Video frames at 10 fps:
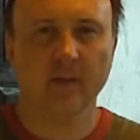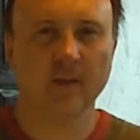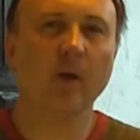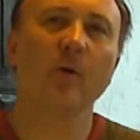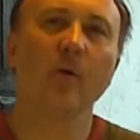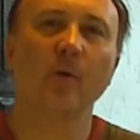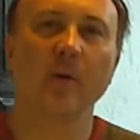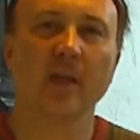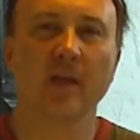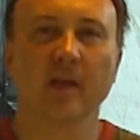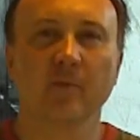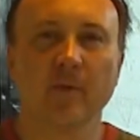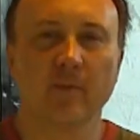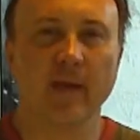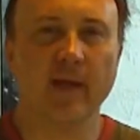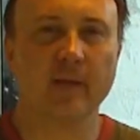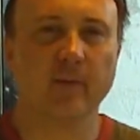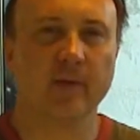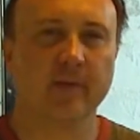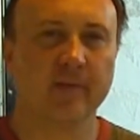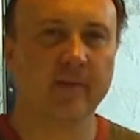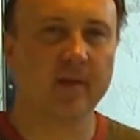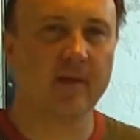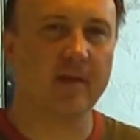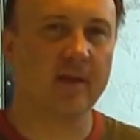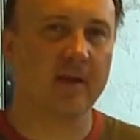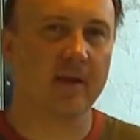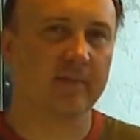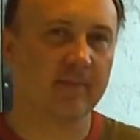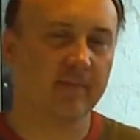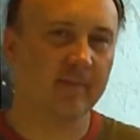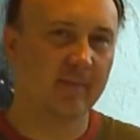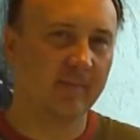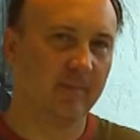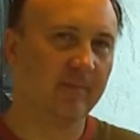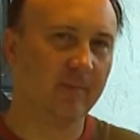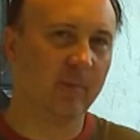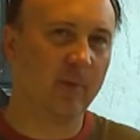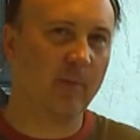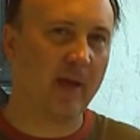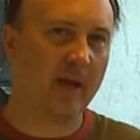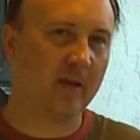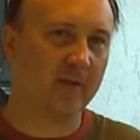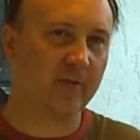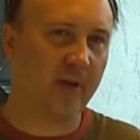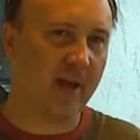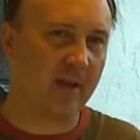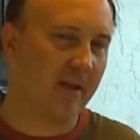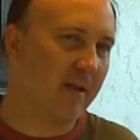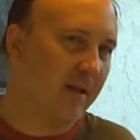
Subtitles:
Hello again. We're back with we're back on track.